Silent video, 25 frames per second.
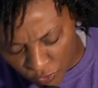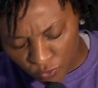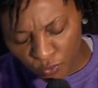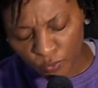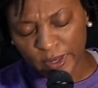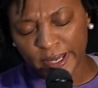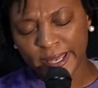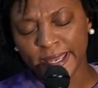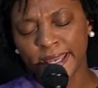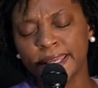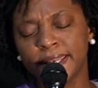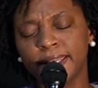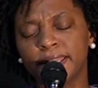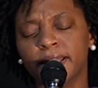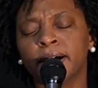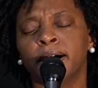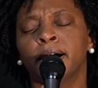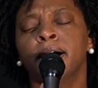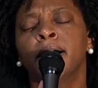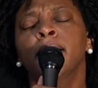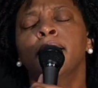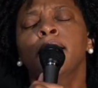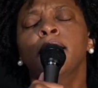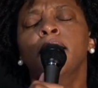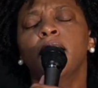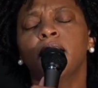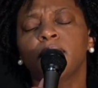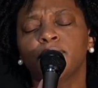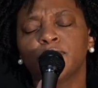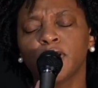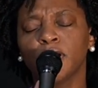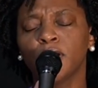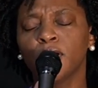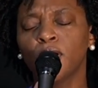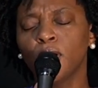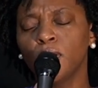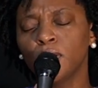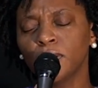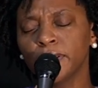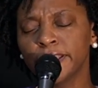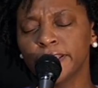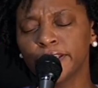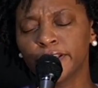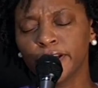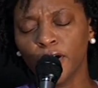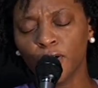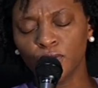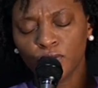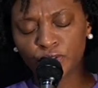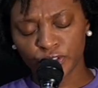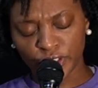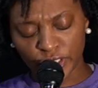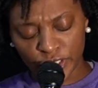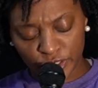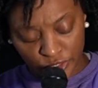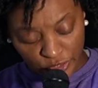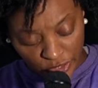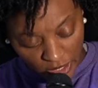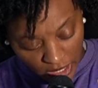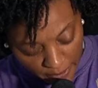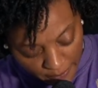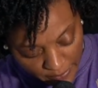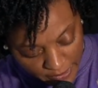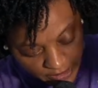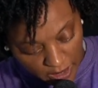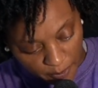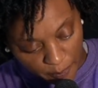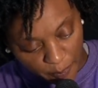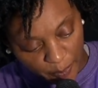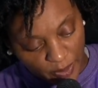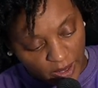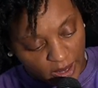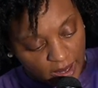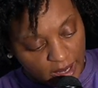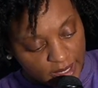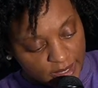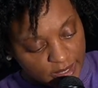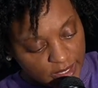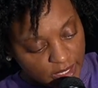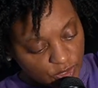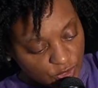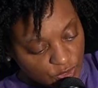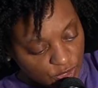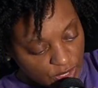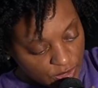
wind uh, of the Holy Ghost is coming upon us,